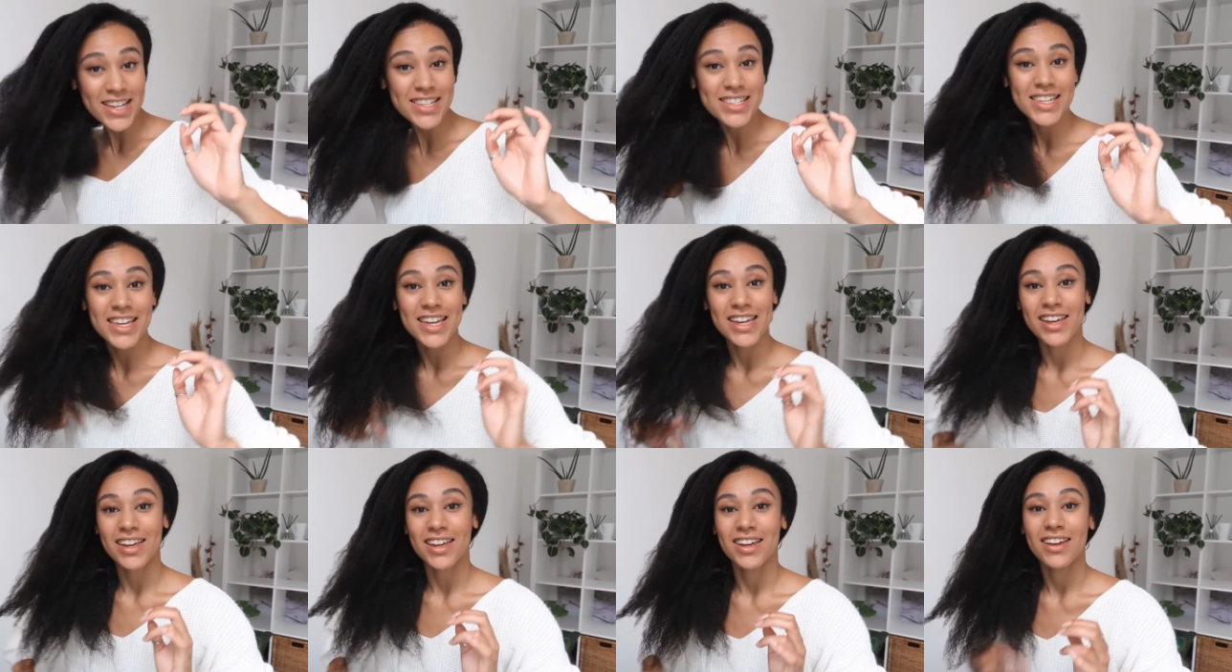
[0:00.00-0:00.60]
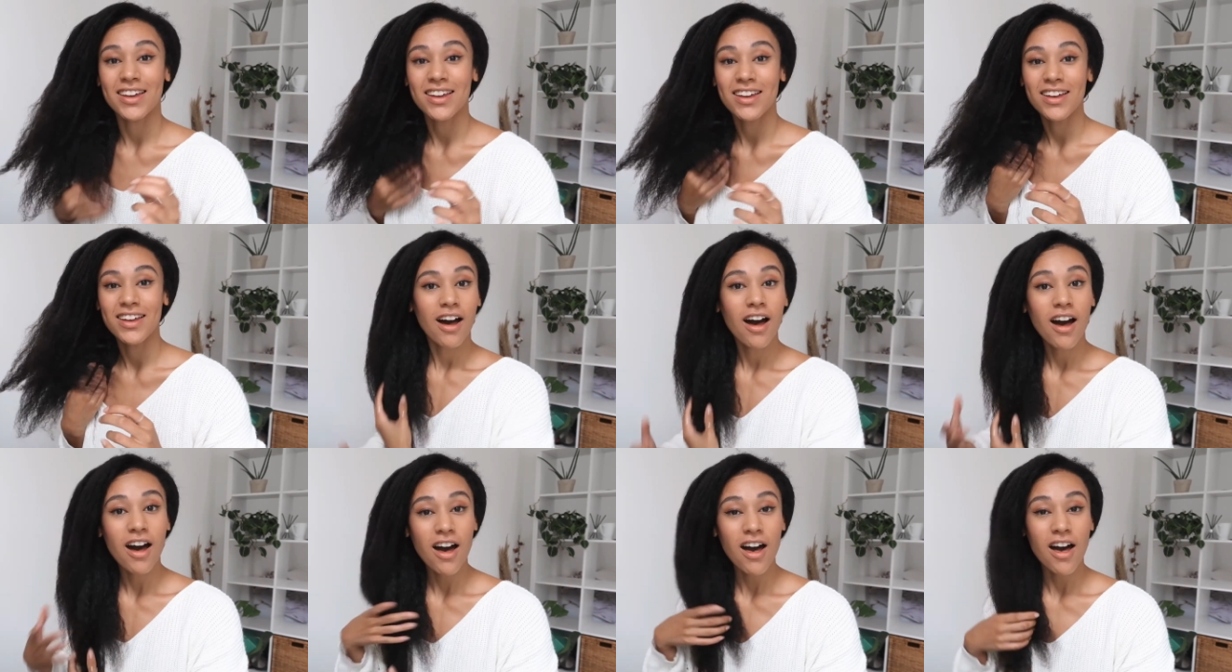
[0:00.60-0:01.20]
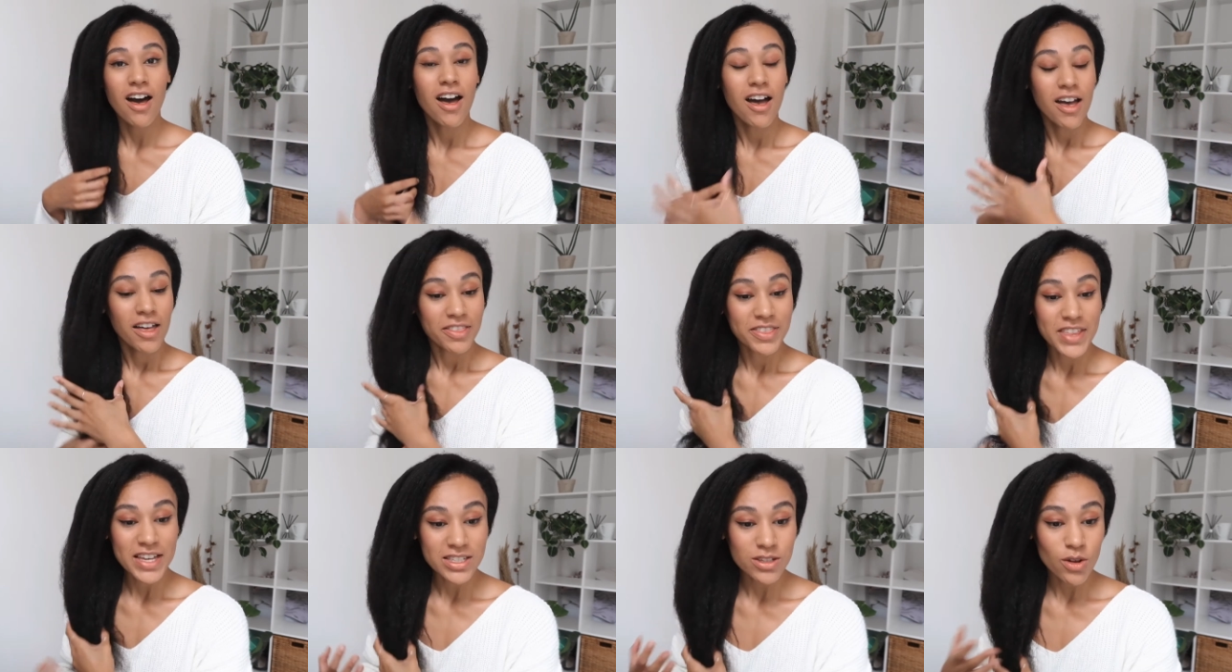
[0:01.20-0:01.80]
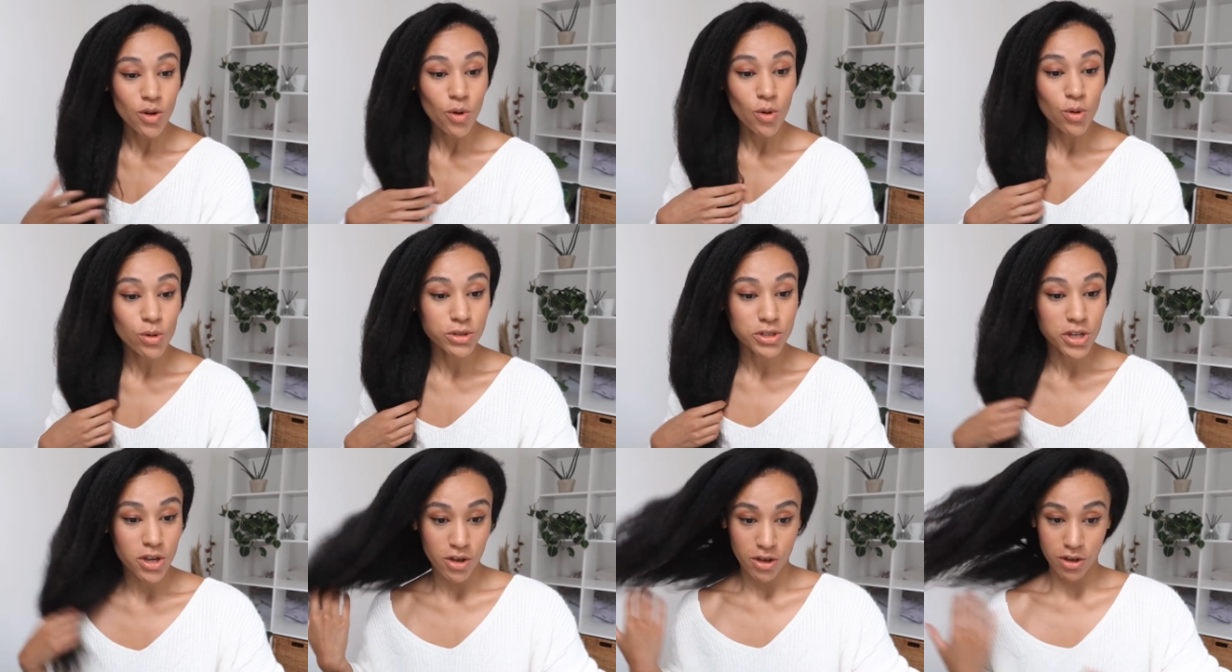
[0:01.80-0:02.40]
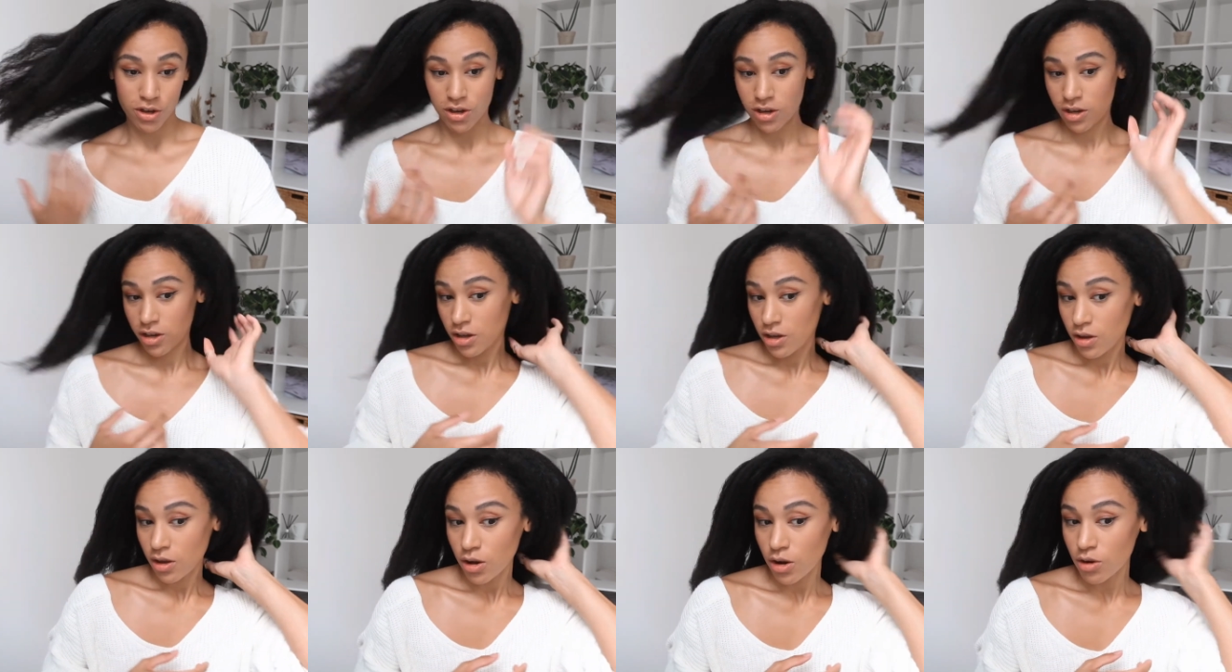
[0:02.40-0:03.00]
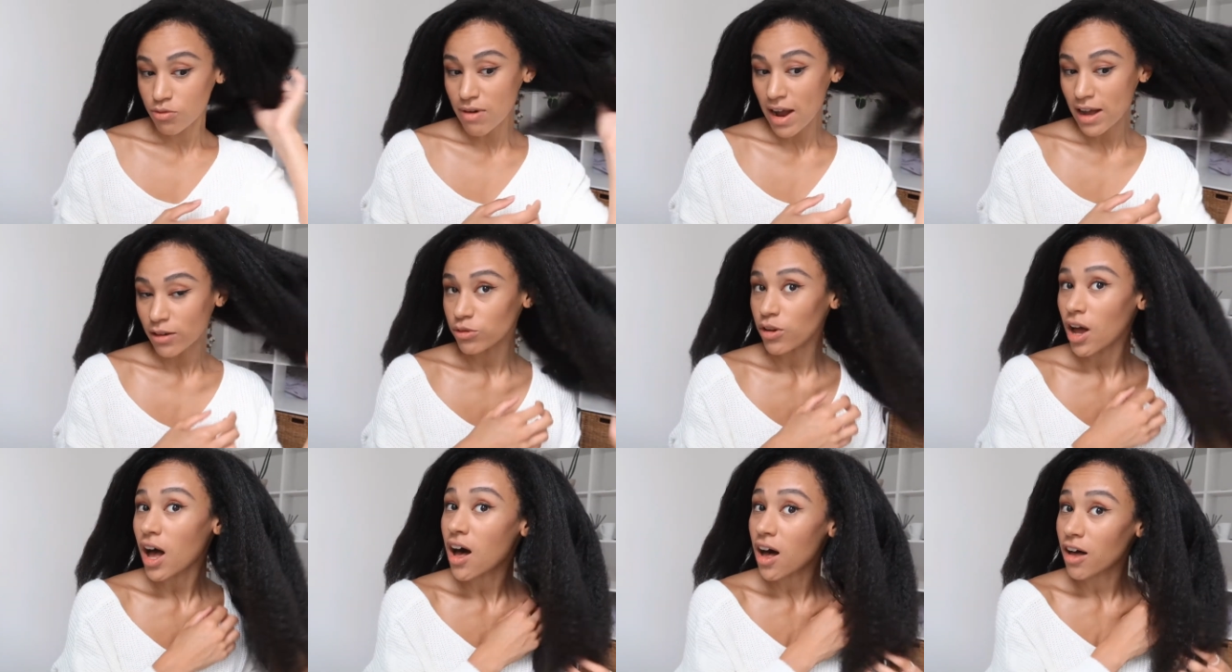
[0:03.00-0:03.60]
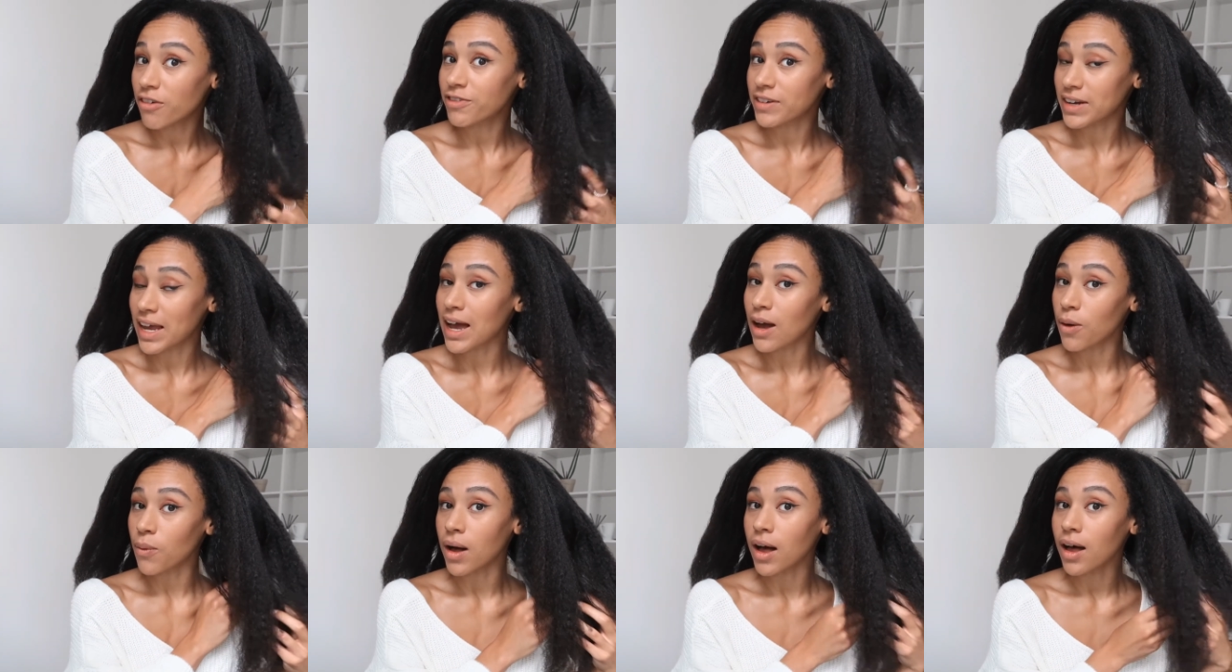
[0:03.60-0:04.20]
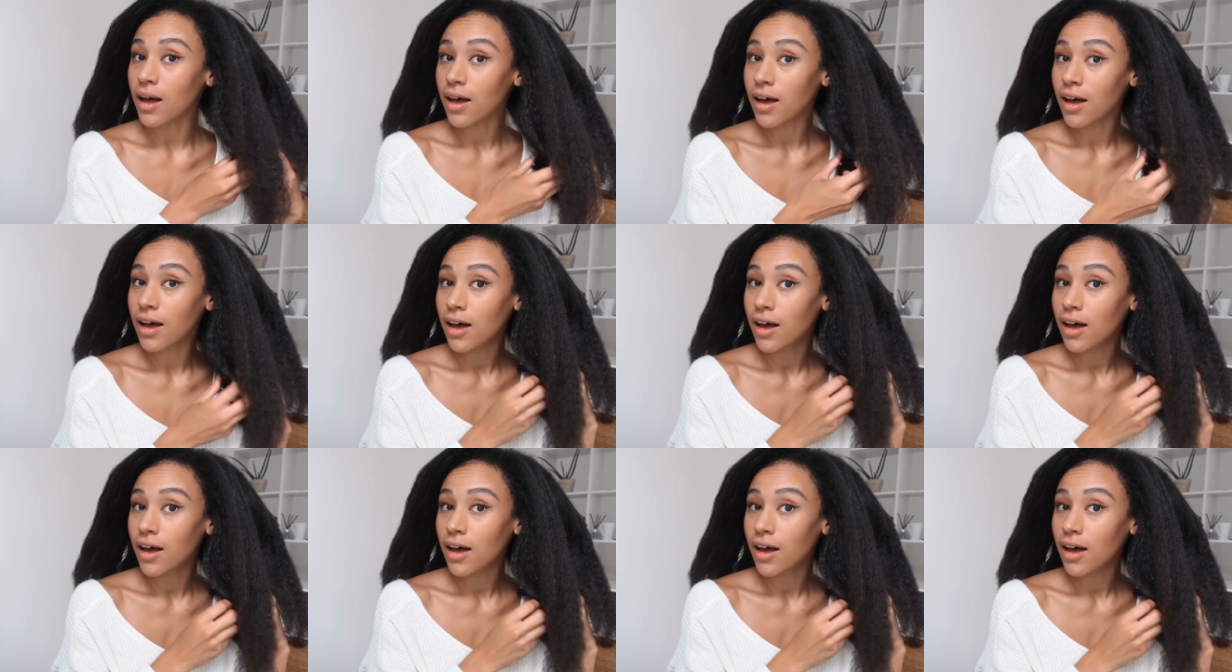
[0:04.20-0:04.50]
crazy. Huh, this all took around half an hour.